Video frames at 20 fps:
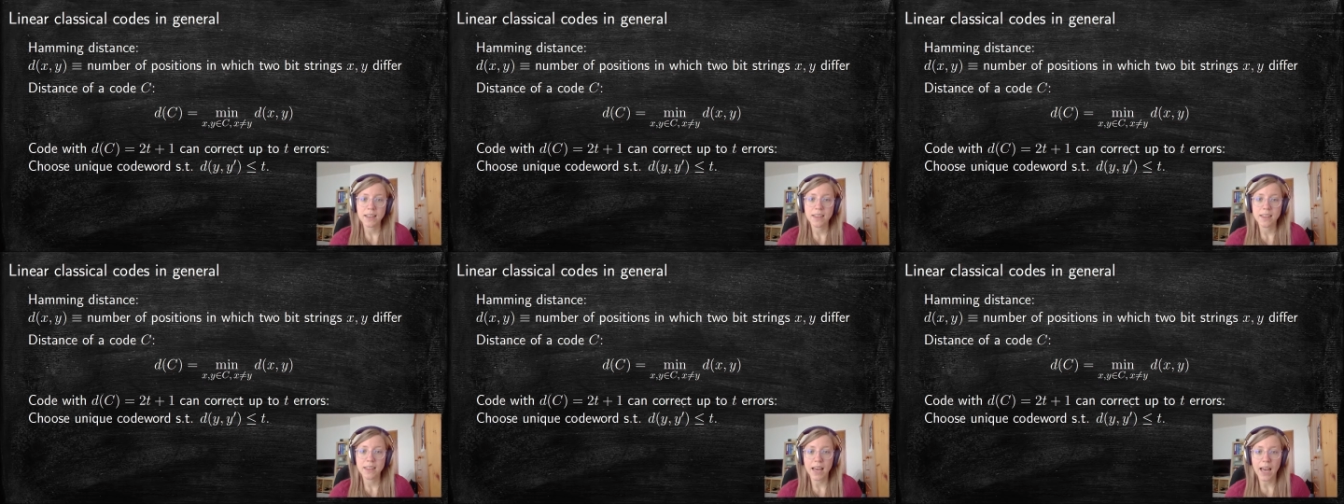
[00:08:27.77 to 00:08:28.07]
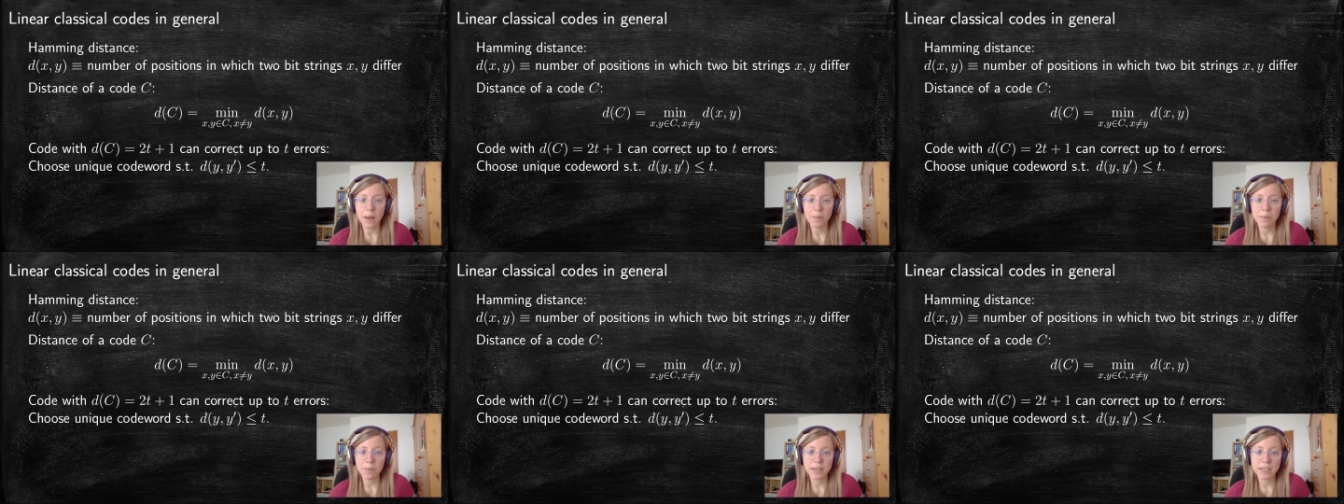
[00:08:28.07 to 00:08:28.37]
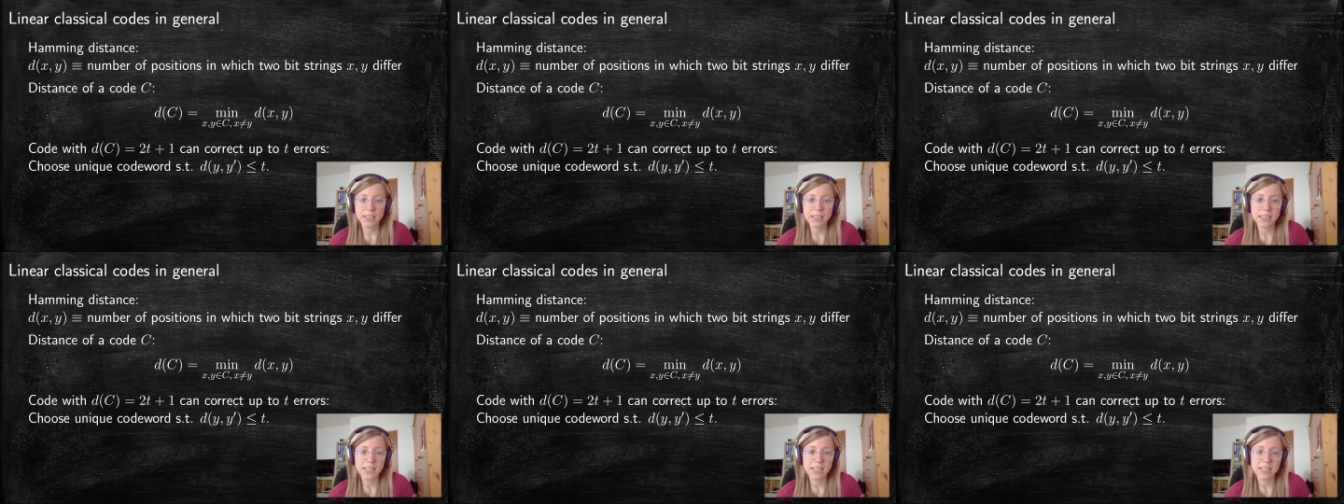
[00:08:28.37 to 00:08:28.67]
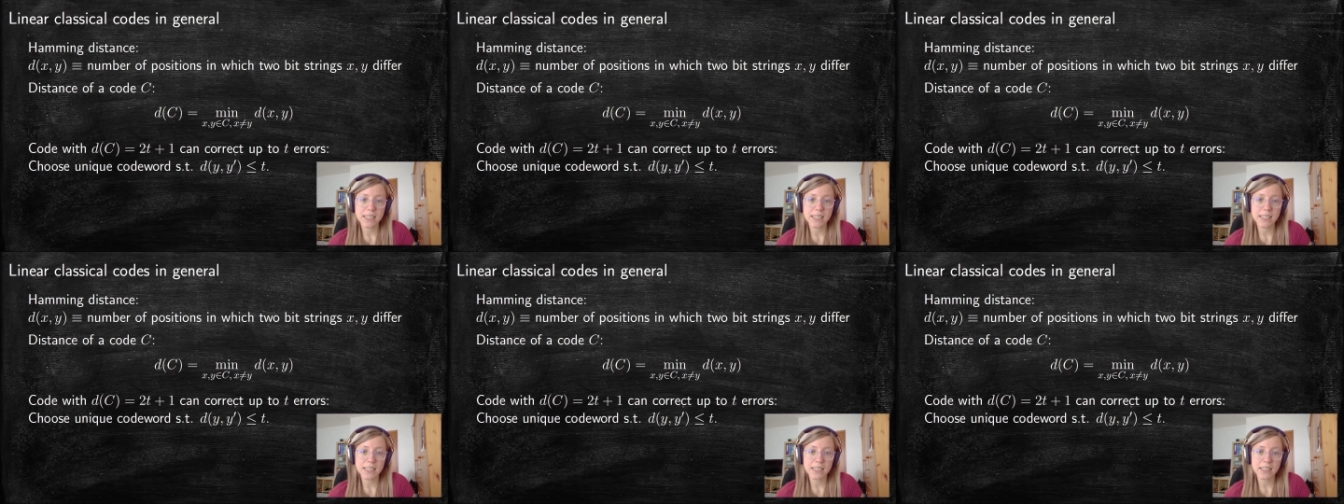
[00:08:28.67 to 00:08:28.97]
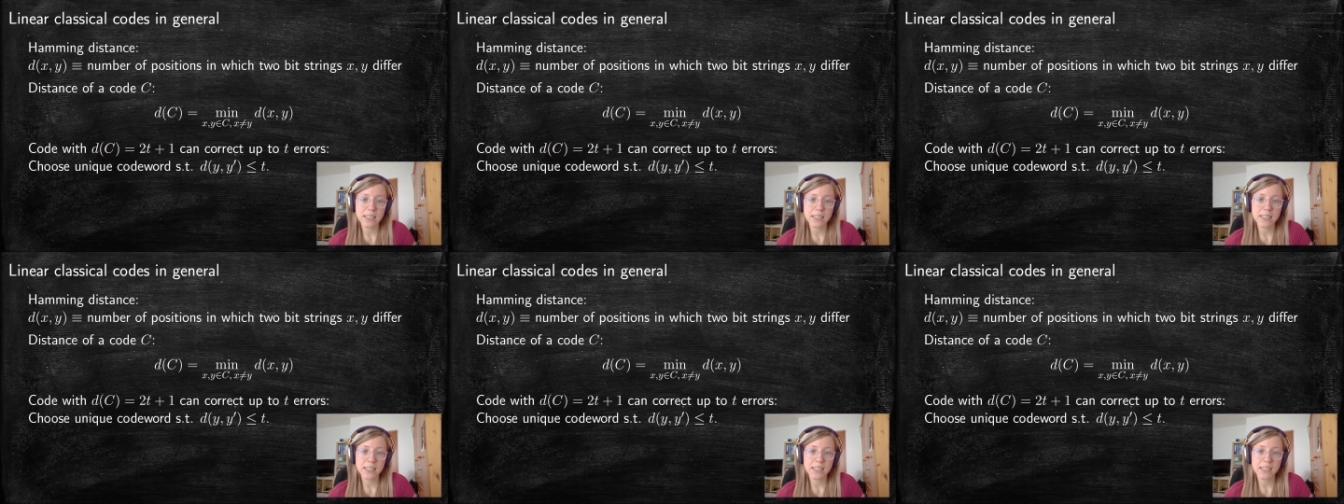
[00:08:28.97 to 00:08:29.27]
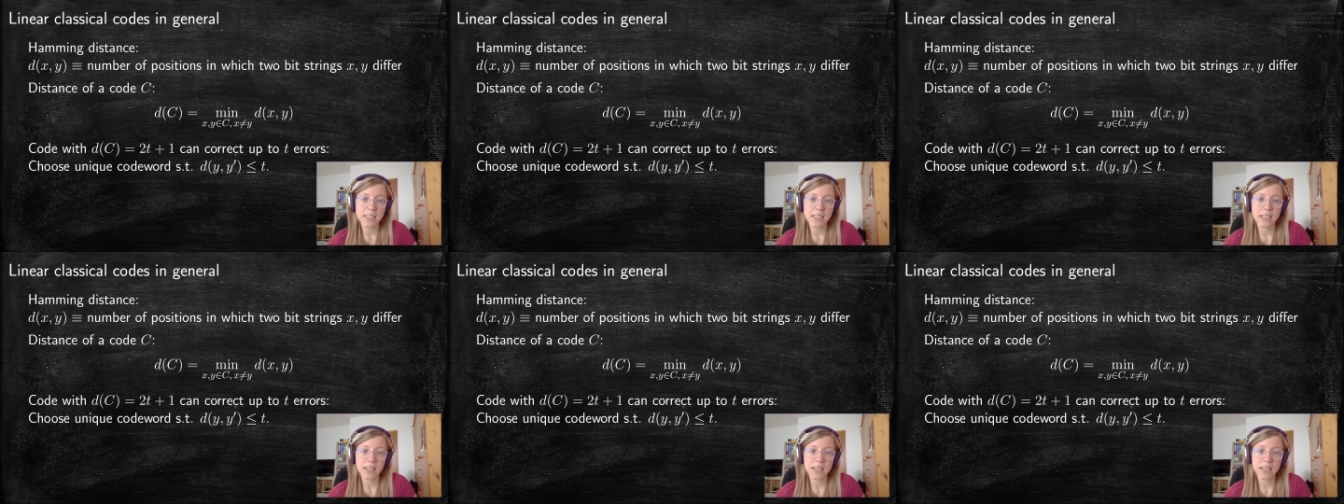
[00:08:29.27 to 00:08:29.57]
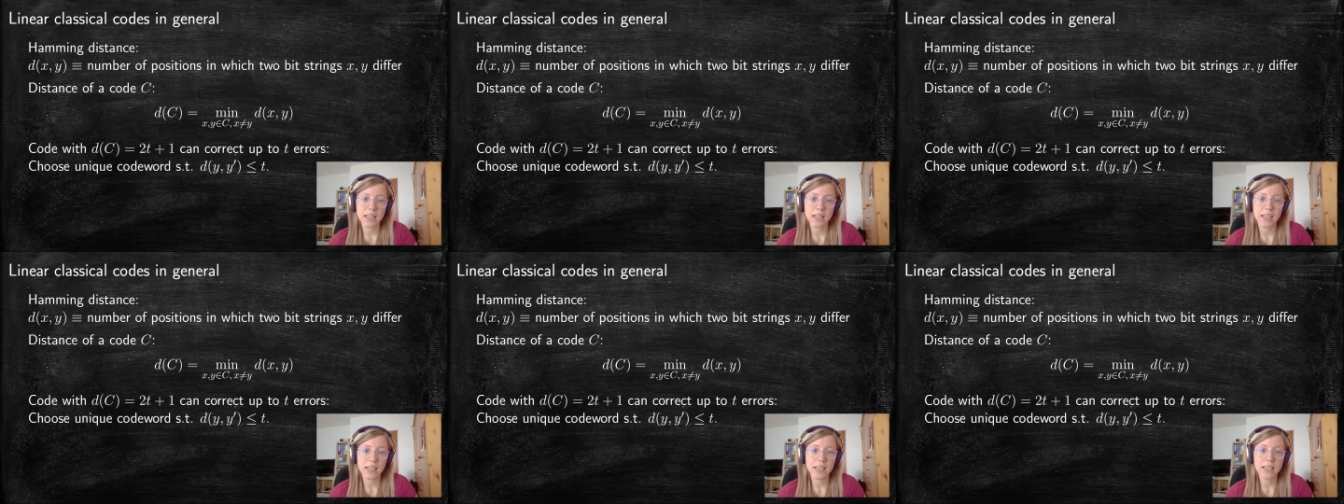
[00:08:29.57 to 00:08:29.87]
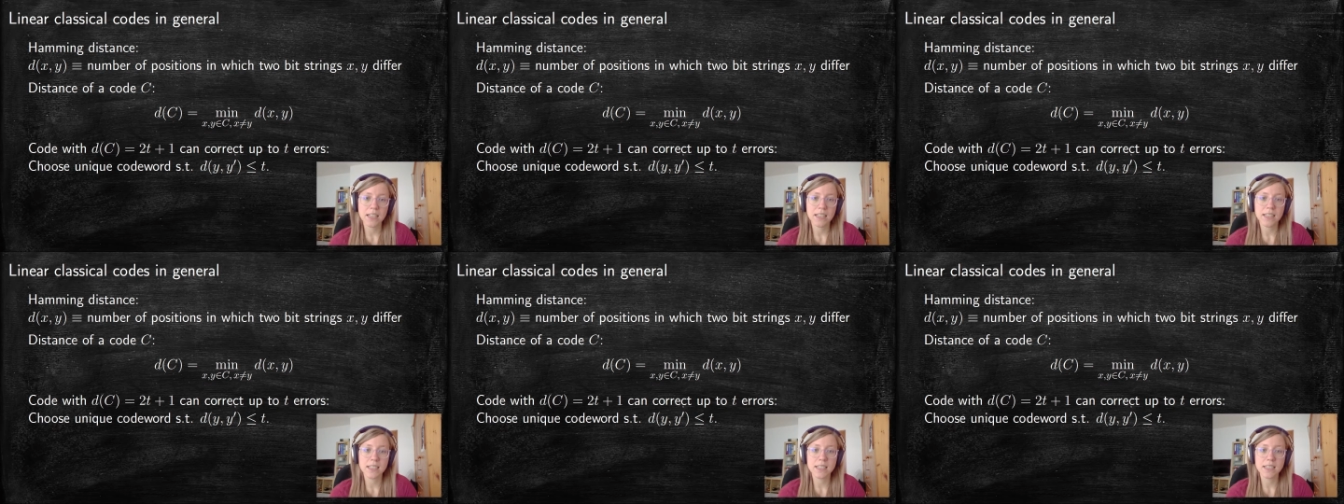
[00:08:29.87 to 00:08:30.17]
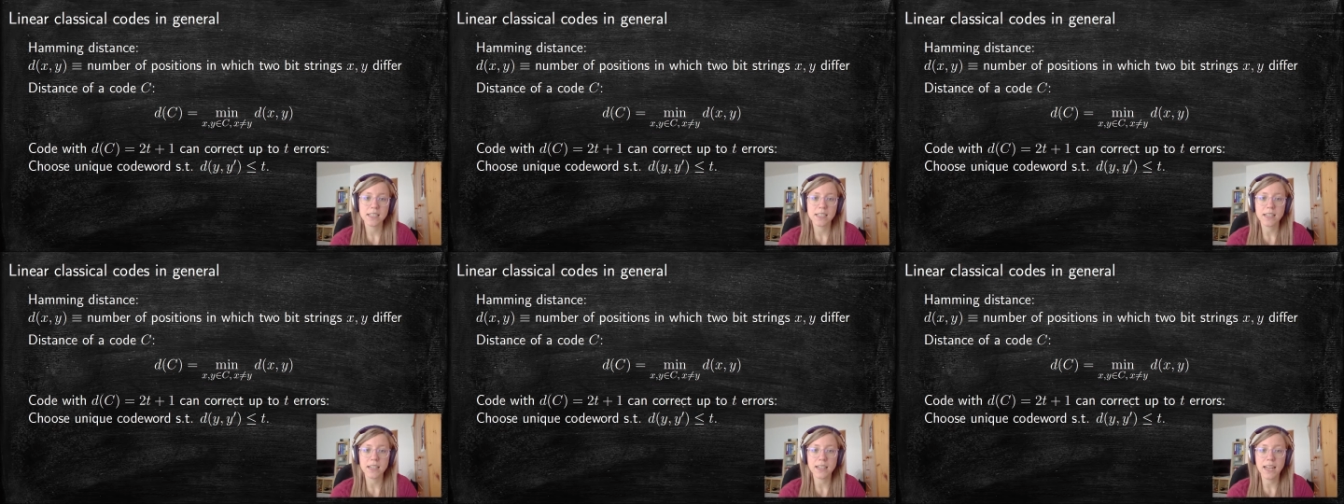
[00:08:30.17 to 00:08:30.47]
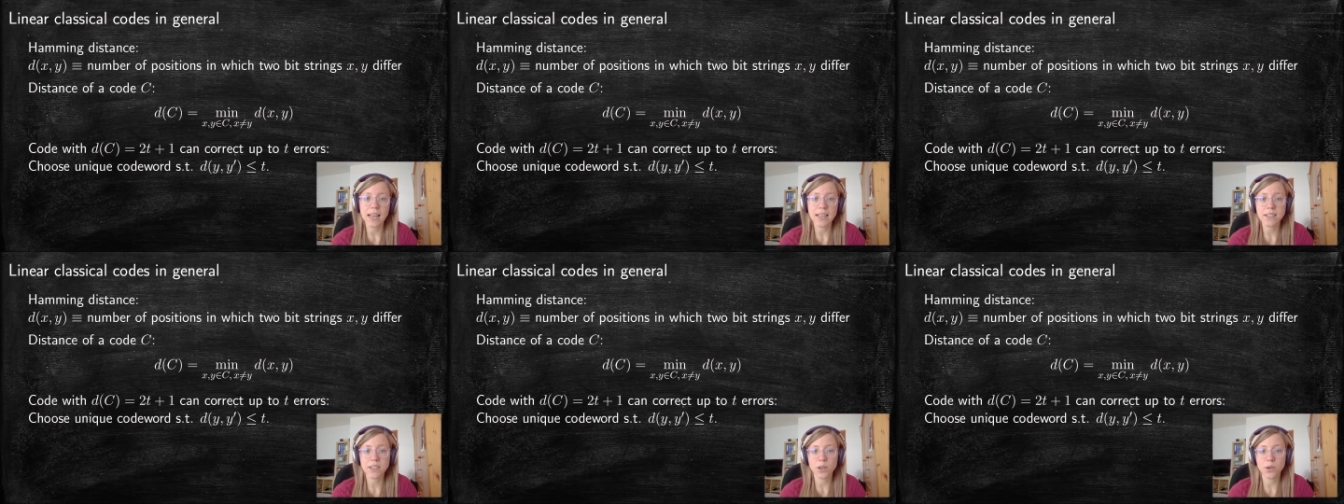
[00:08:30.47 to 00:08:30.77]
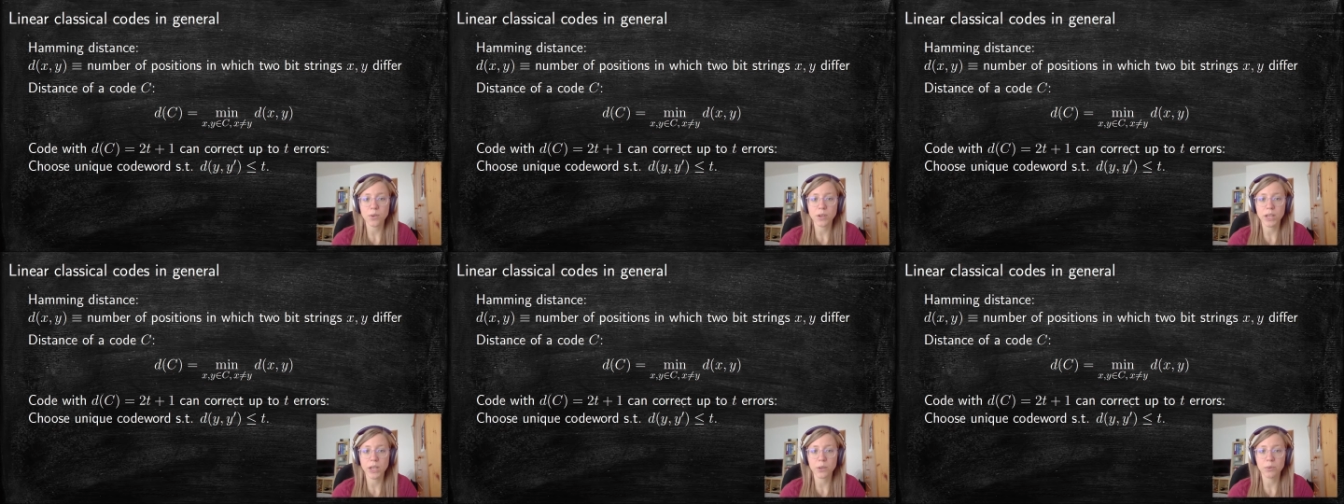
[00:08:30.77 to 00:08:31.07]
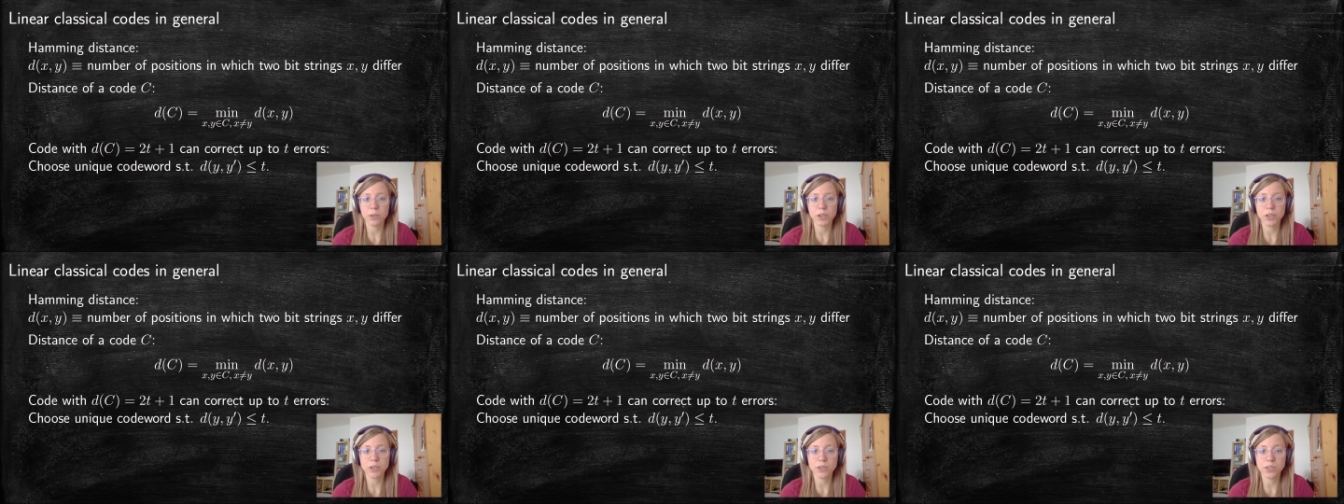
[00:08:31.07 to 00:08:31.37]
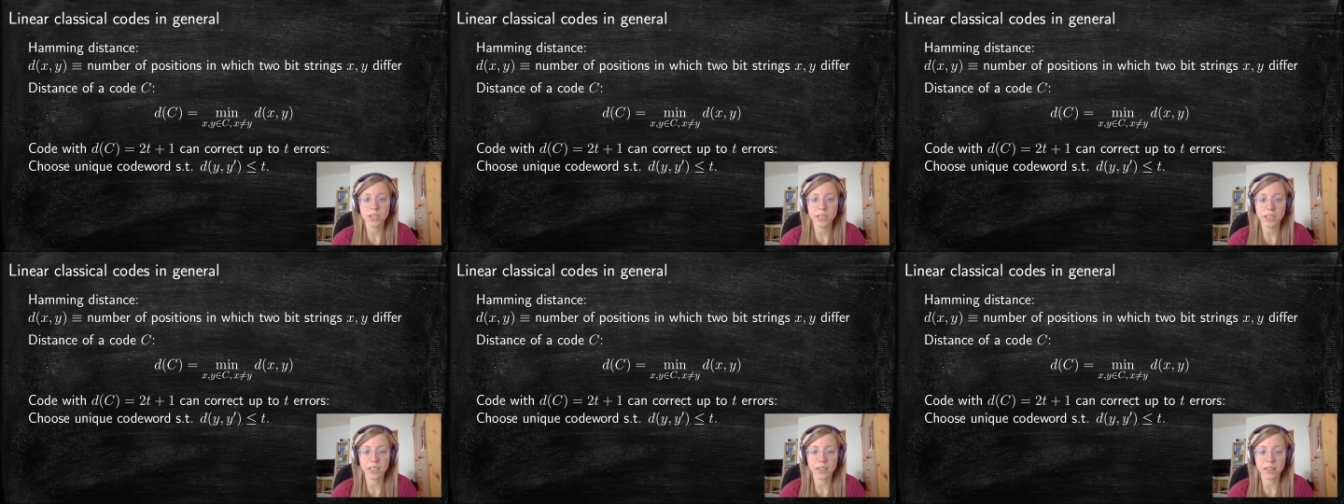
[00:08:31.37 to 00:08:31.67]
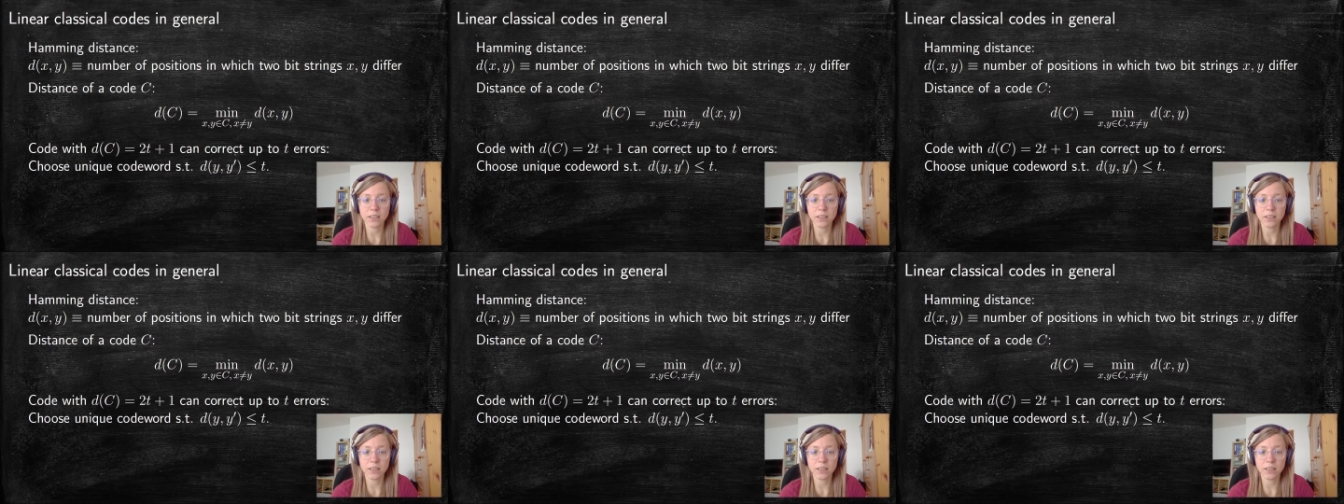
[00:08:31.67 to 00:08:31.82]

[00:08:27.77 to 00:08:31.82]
the Hamming distance is less or equal to t.